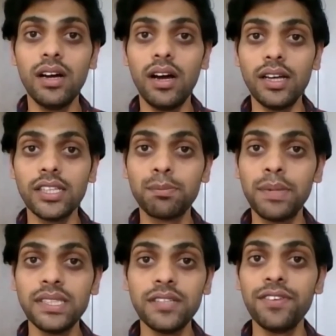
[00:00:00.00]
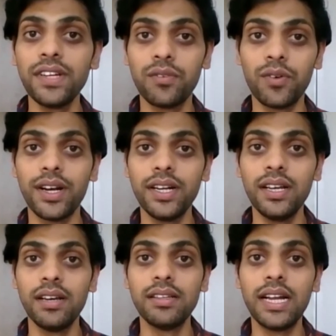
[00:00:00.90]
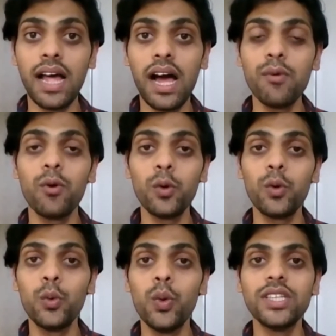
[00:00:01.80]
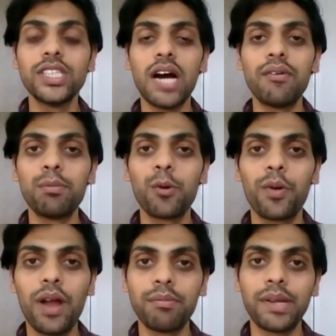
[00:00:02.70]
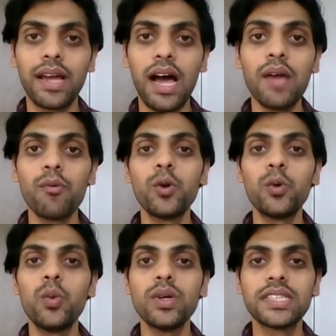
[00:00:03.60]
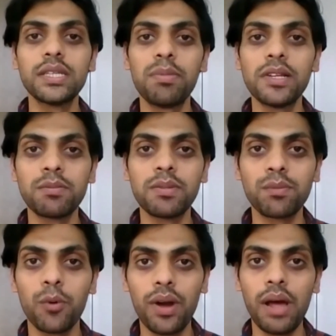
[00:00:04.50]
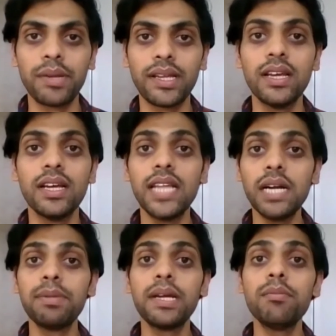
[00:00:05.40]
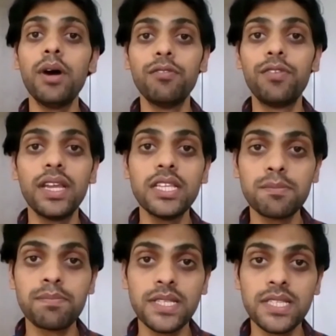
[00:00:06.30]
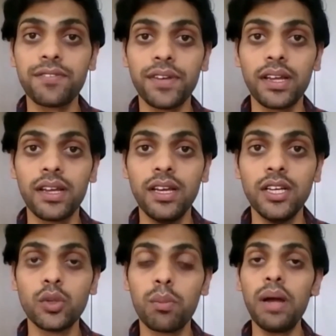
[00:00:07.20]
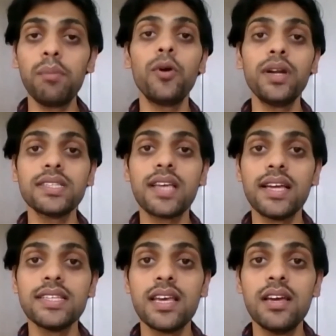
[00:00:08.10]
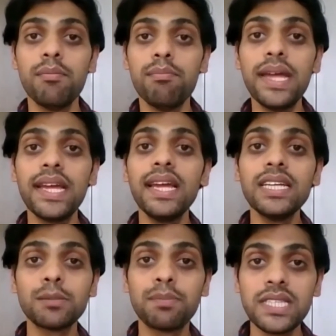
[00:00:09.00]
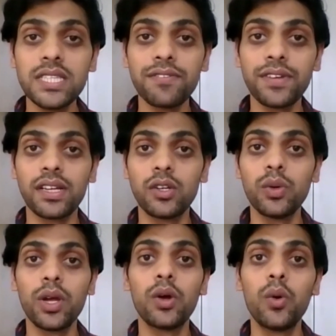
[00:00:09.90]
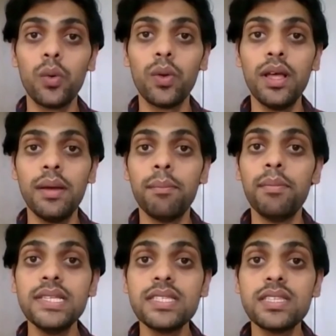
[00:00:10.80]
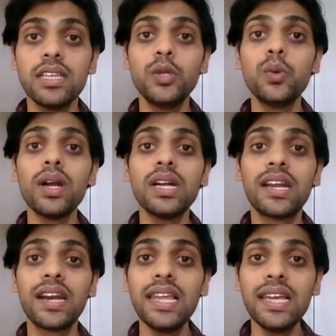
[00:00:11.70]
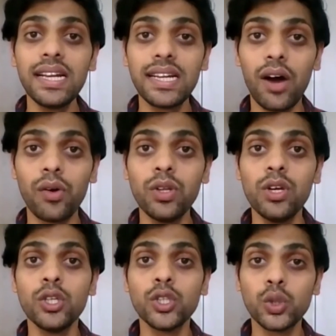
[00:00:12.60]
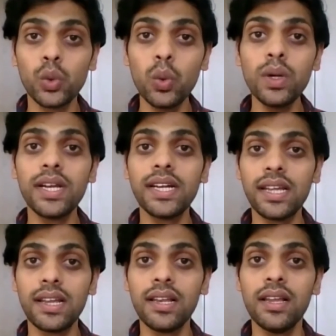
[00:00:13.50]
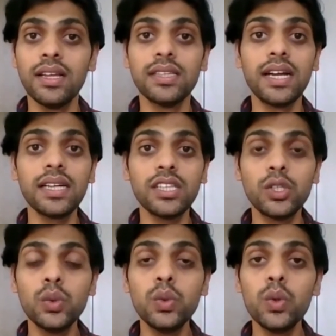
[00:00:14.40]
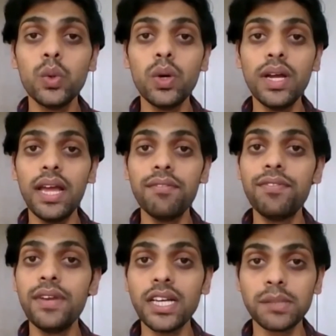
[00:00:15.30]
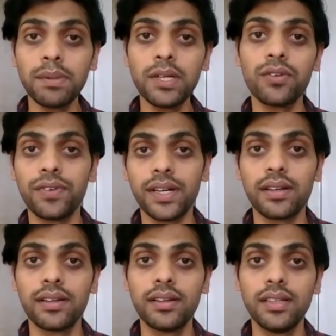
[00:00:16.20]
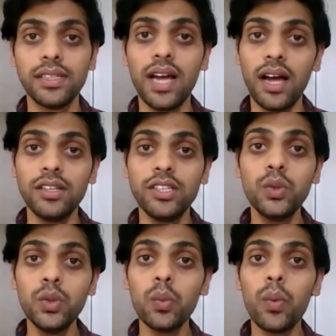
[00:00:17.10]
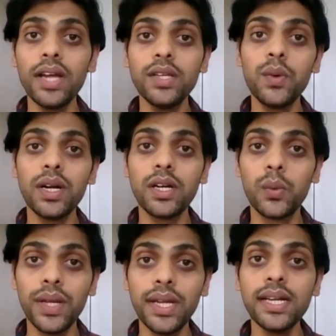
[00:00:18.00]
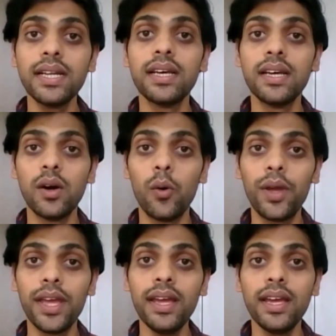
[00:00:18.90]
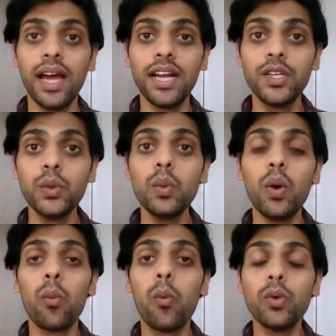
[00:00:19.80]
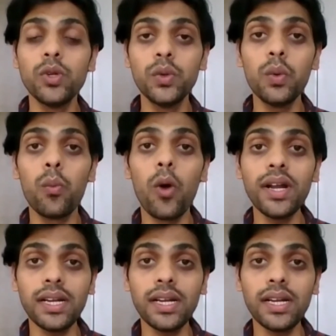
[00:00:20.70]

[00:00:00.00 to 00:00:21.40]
specific word that I want to do a Java programming, I want to do a C++ programming, that become a very specific. So my point is, guys, making it specific to your goal means you are drilling it down so detailed that you know every aspect of it. Yeah, you know why you are doing it, okay, and you know what